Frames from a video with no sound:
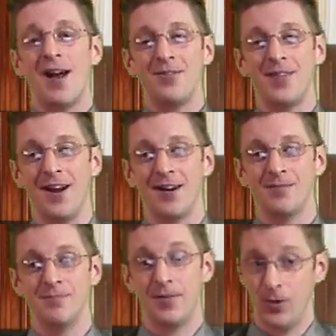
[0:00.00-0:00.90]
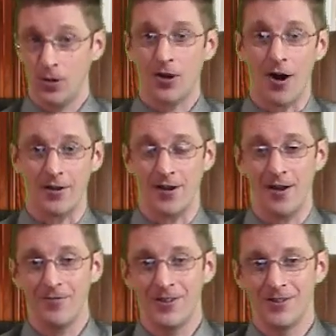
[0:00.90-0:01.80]
everyone out there, if you look
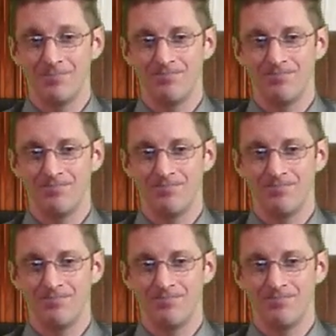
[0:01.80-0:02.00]
hard enough.